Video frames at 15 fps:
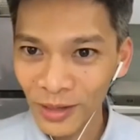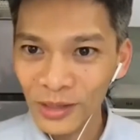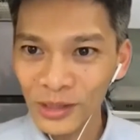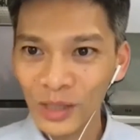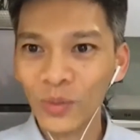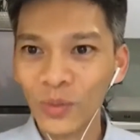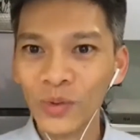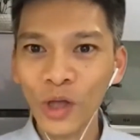
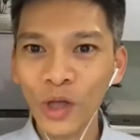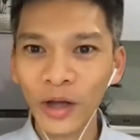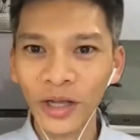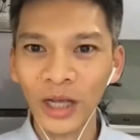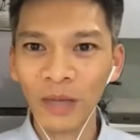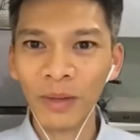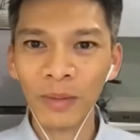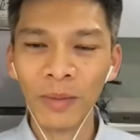Someone was
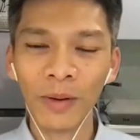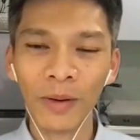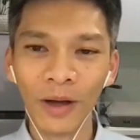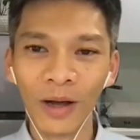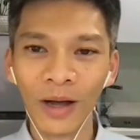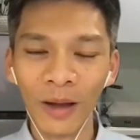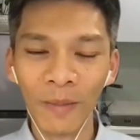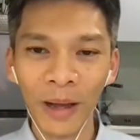talking
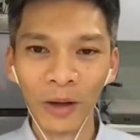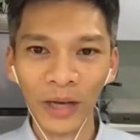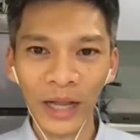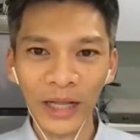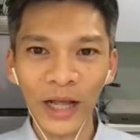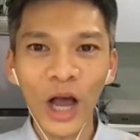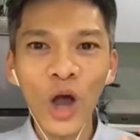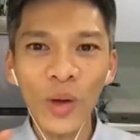about
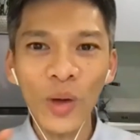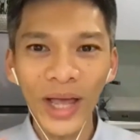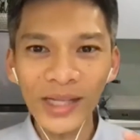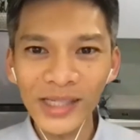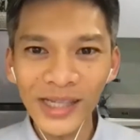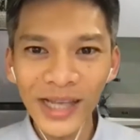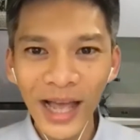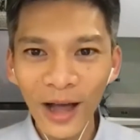like, oh,
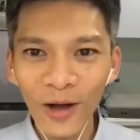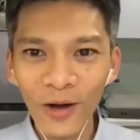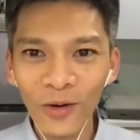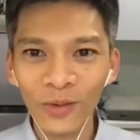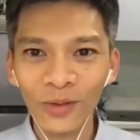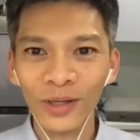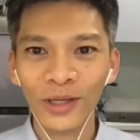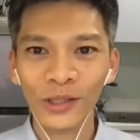SEL,